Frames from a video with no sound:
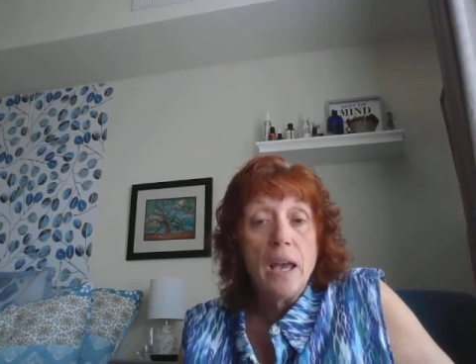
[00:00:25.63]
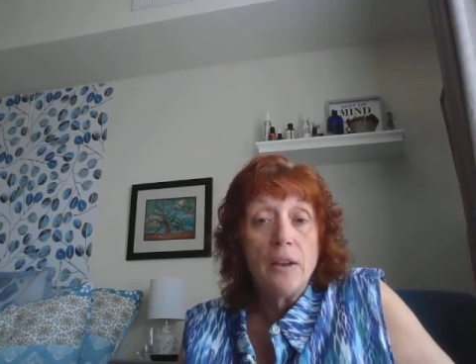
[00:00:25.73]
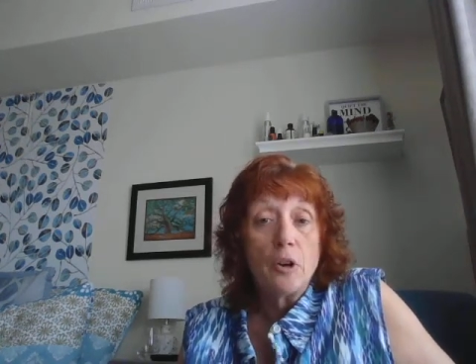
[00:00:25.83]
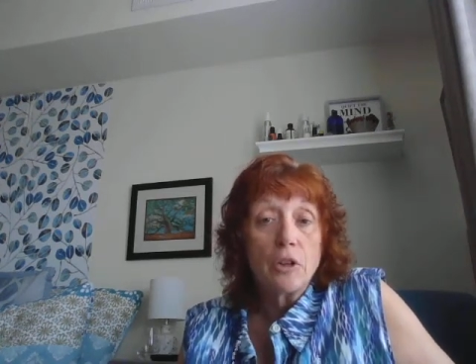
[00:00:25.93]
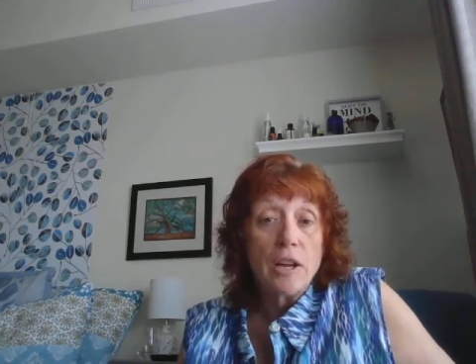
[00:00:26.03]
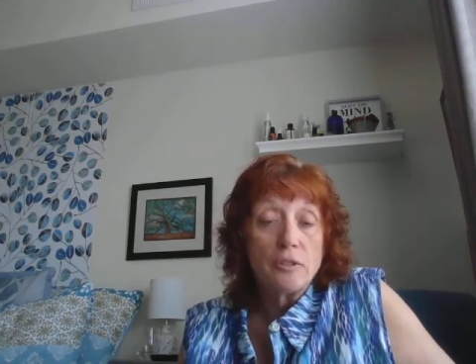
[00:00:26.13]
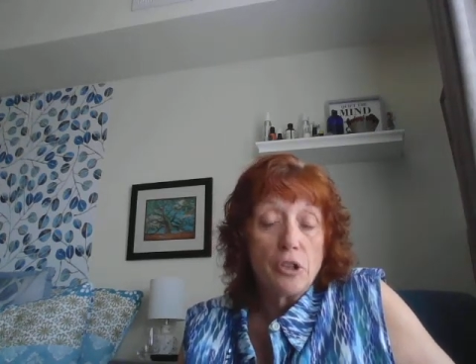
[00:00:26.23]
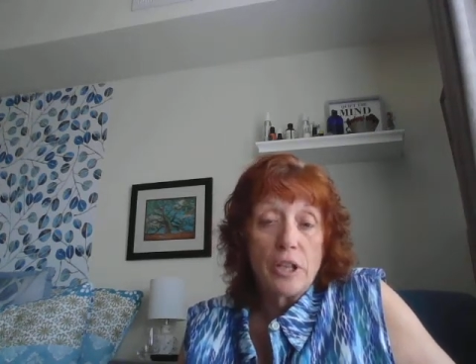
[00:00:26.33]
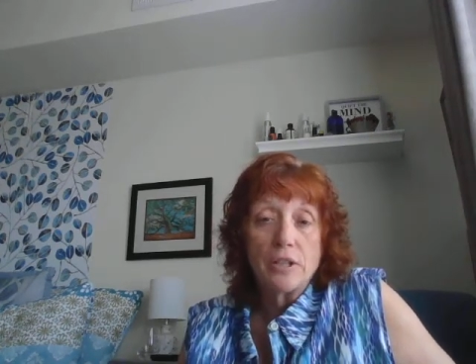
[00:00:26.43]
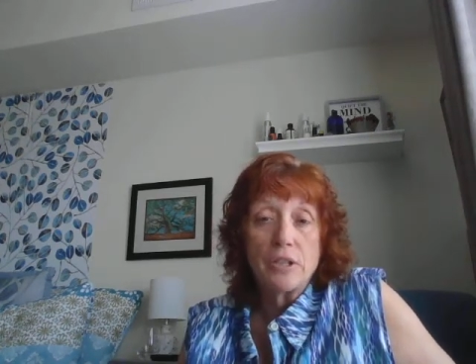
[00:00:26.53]
And our
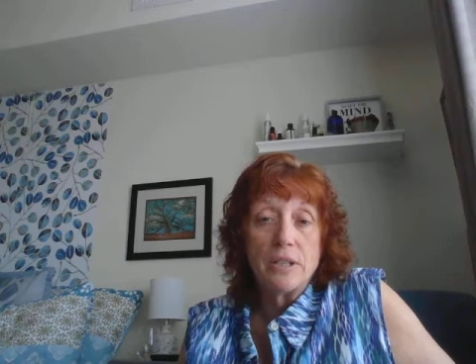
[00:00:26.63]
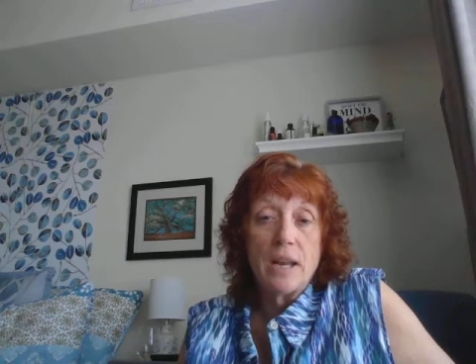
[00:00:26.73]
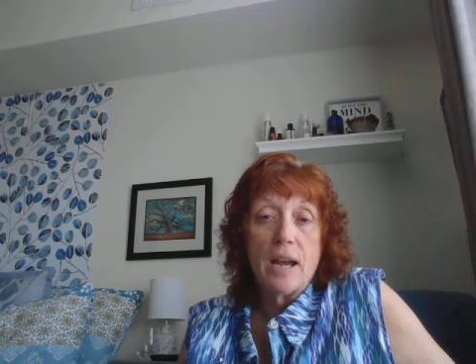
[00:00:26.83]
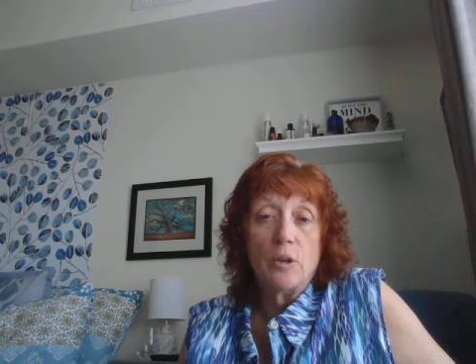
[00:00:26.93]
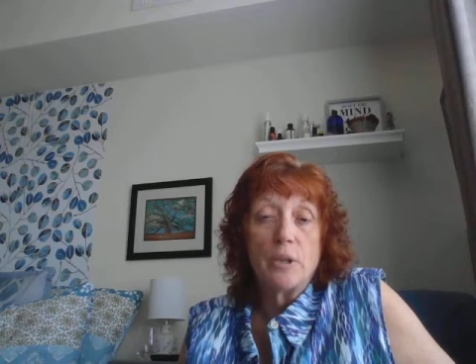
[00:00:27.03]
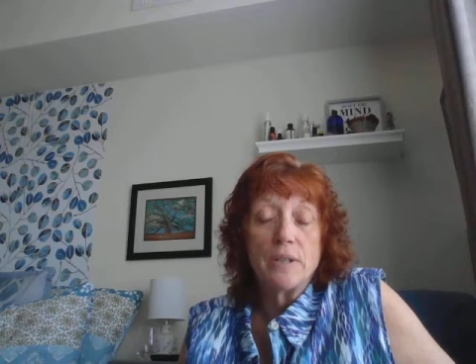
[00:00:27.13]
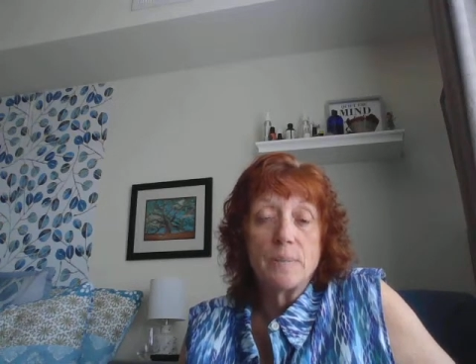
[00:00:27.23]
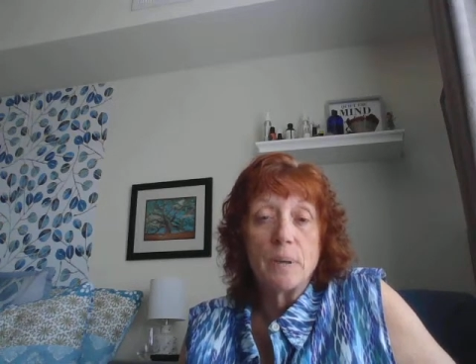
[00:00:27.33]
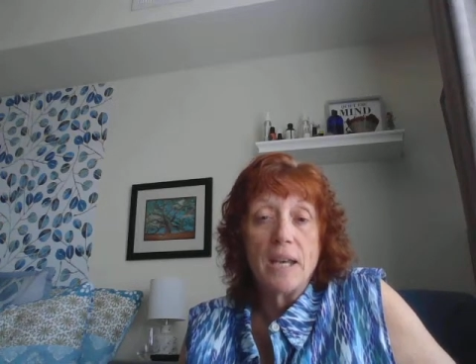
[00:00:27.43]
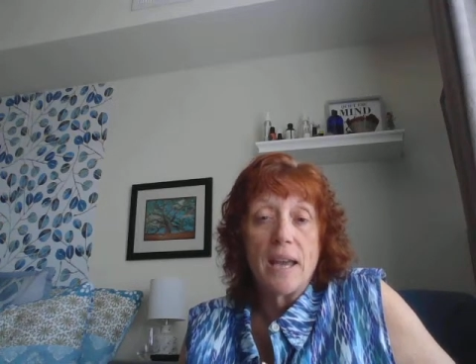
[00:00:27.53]
congregation now
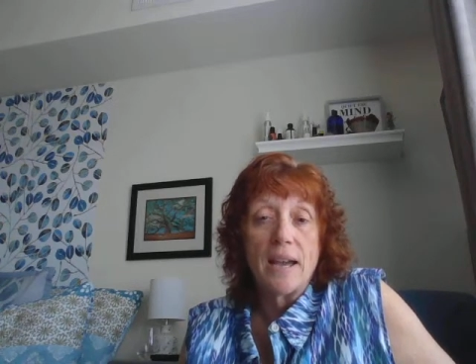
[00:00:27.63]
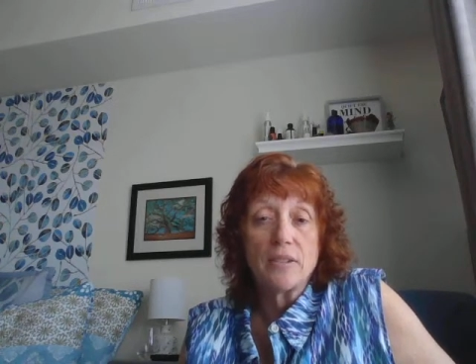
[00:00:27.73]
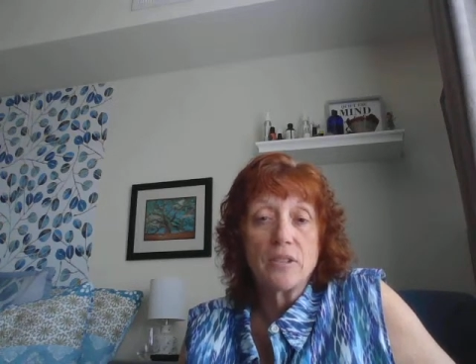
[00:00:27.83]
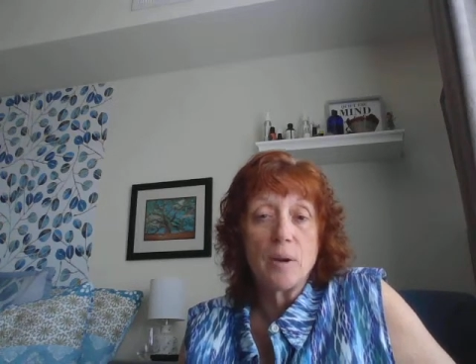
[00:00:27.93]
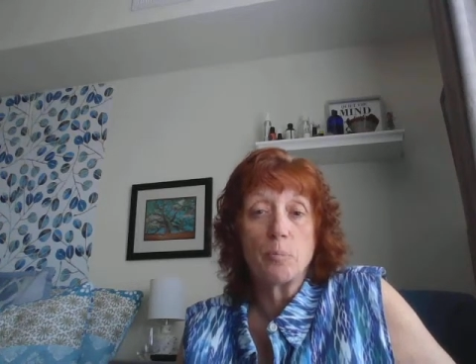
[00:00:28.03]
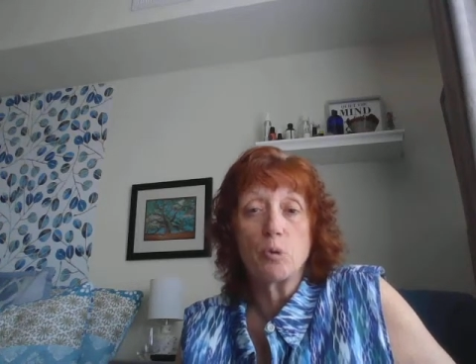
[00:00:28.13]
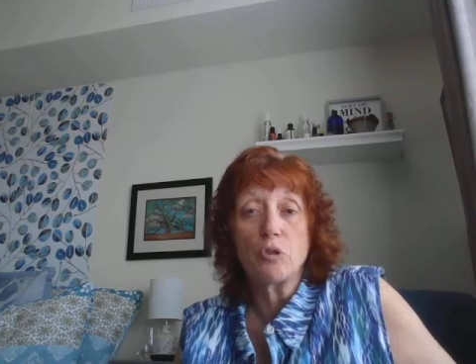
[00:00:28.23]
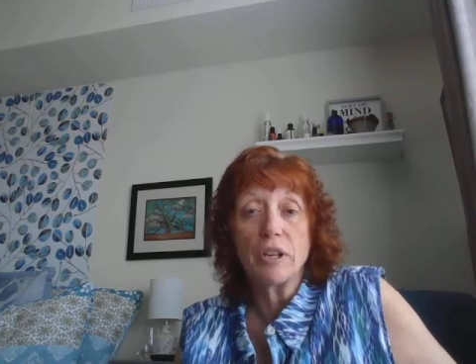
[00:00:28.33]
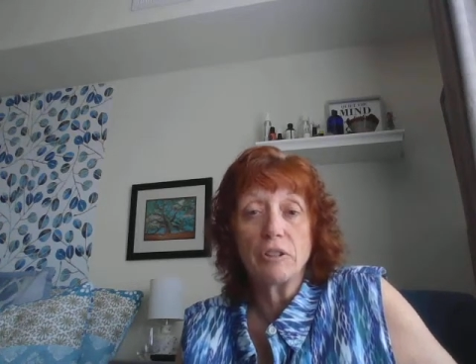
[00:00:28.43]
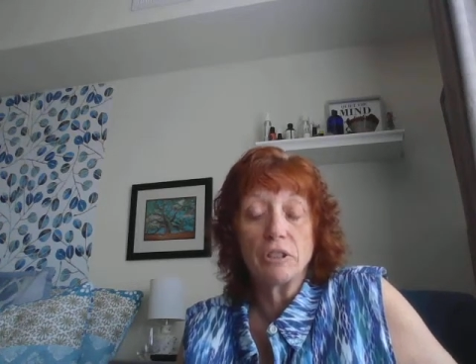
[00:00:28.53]
is being housed
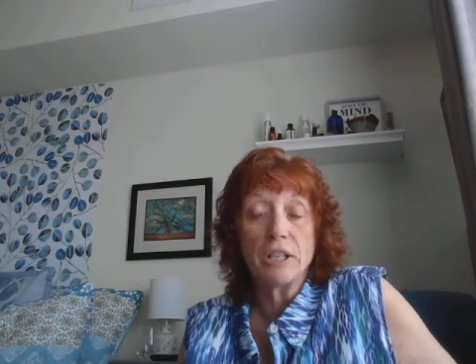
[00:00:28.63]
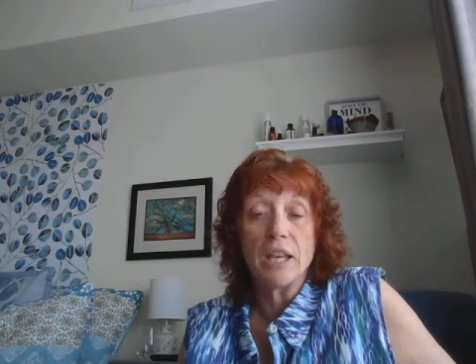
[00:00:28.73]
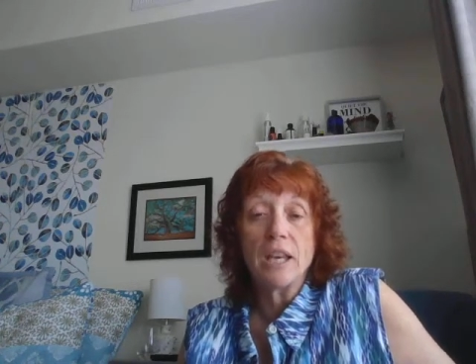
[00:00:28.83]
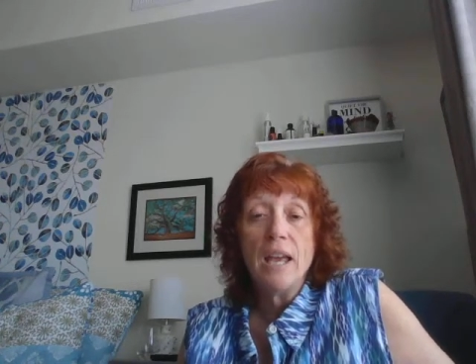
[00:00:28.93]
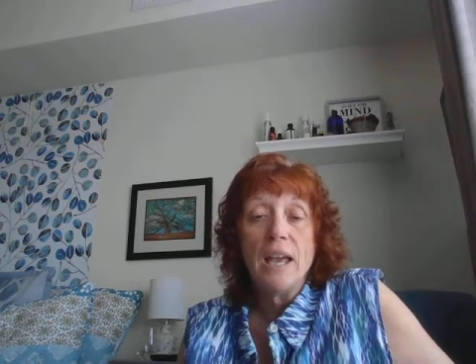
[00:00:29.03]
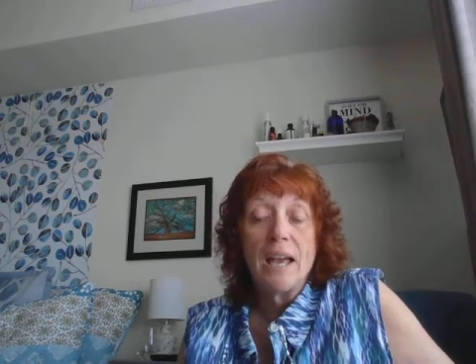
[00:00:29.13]
temporarily